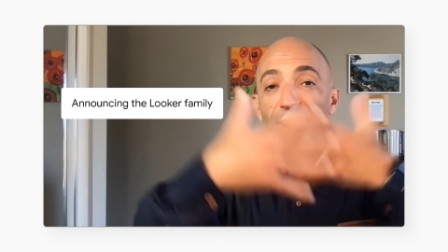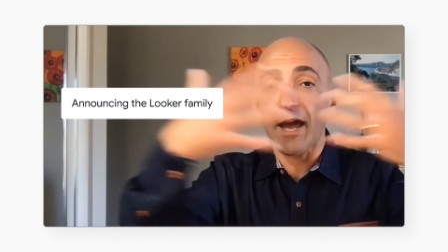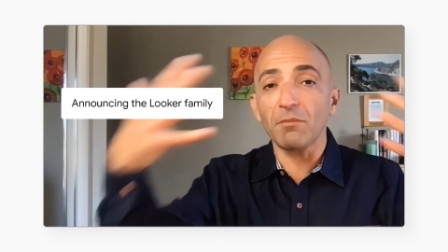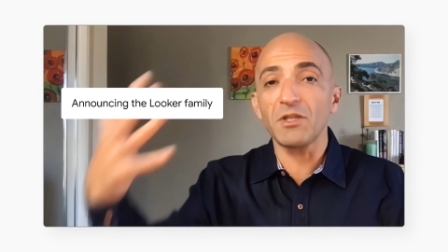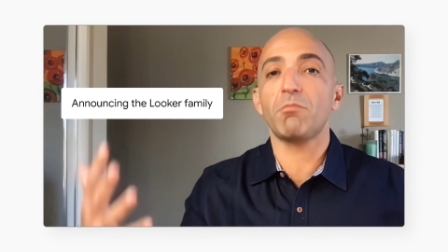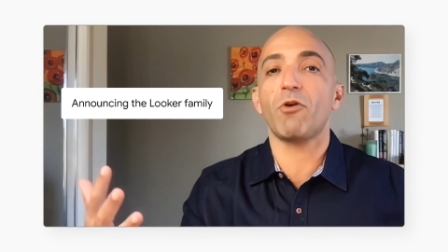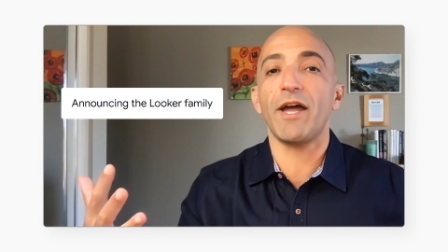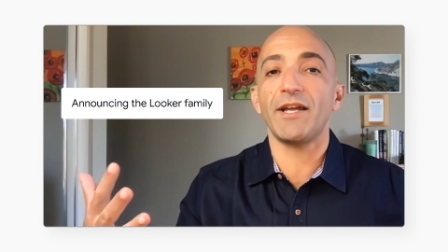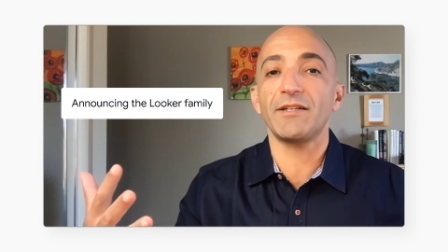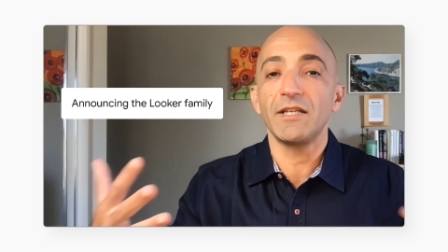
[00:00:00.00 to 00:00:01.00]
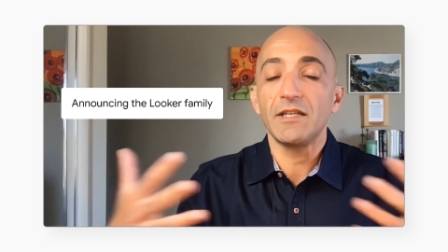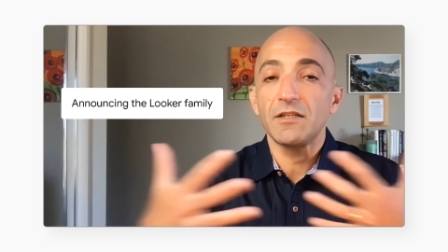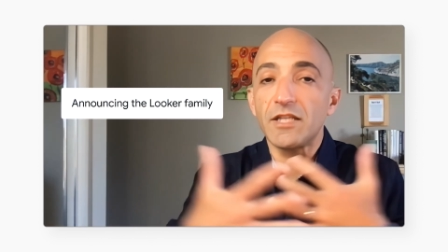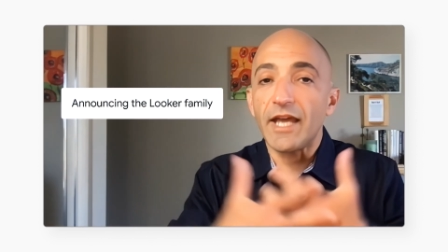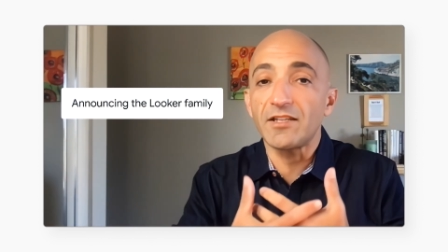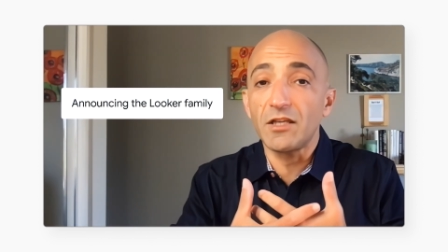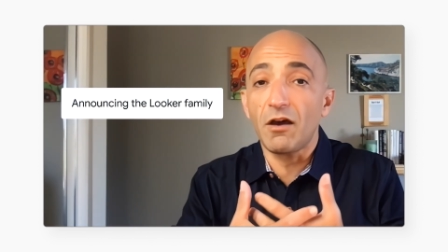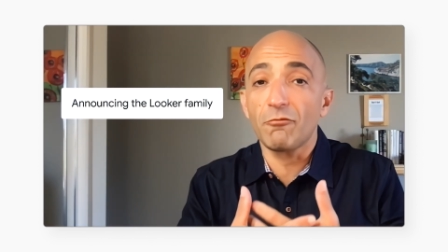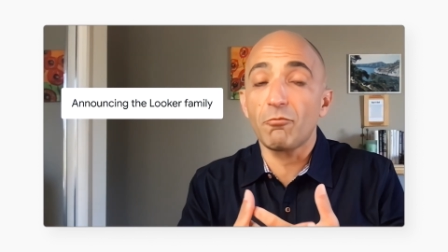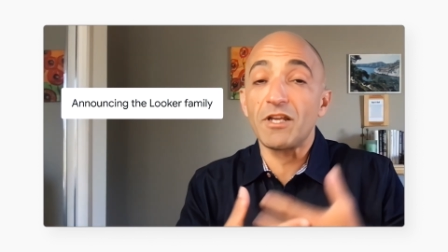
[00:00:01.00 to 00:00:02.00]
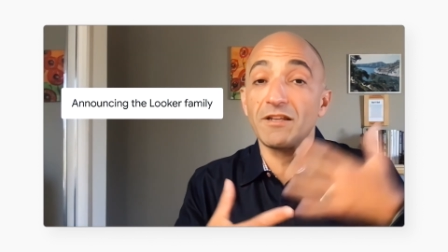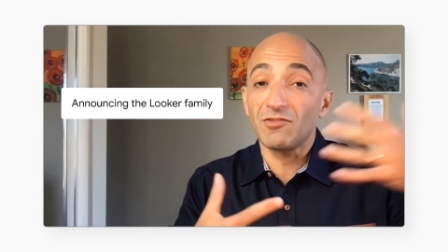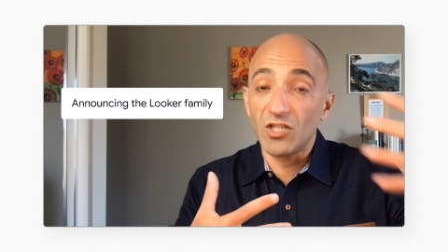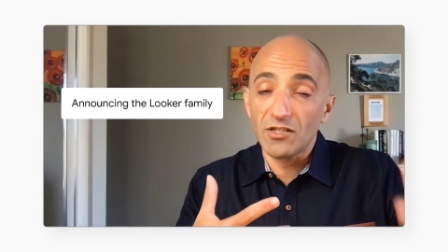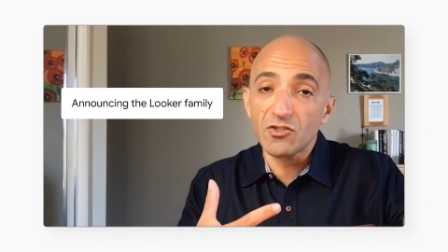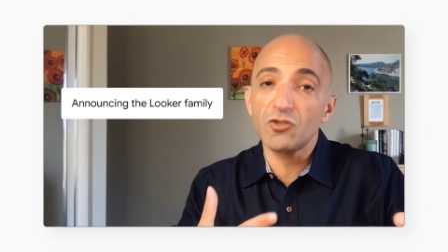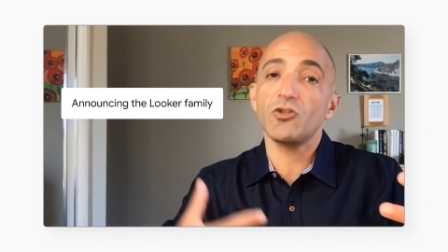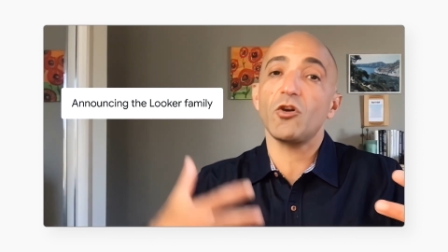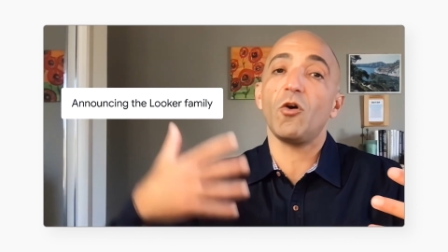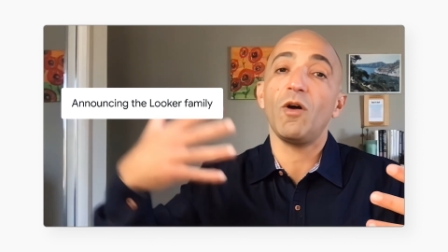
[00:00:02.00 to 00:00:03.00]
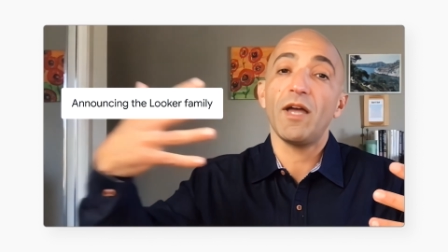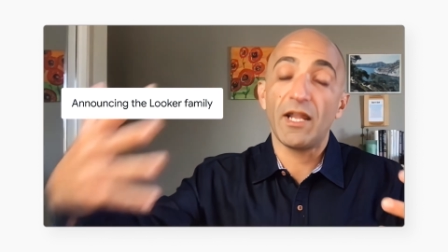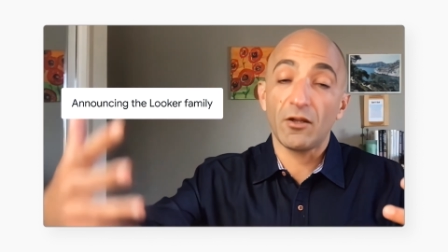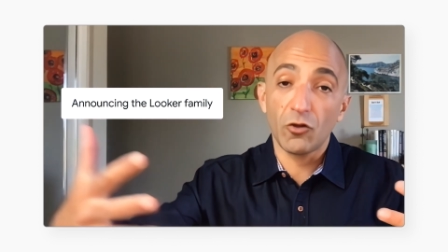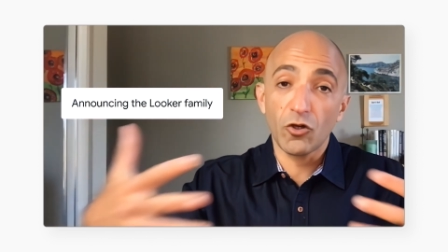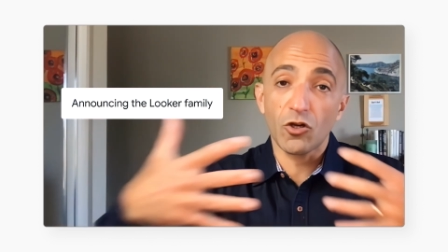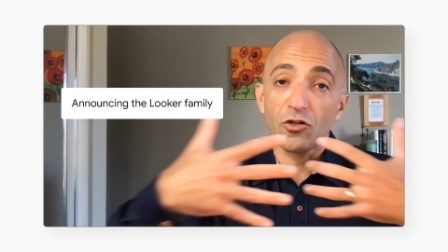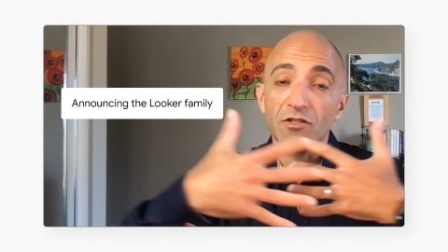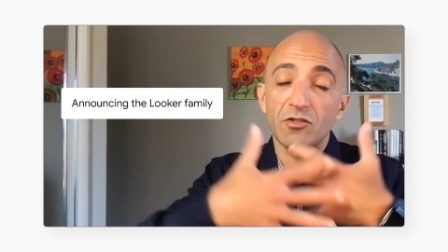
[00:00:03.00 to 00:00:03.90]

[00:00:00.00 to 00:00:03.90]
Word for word: family brand the idea of bringing Data Studio and Looker.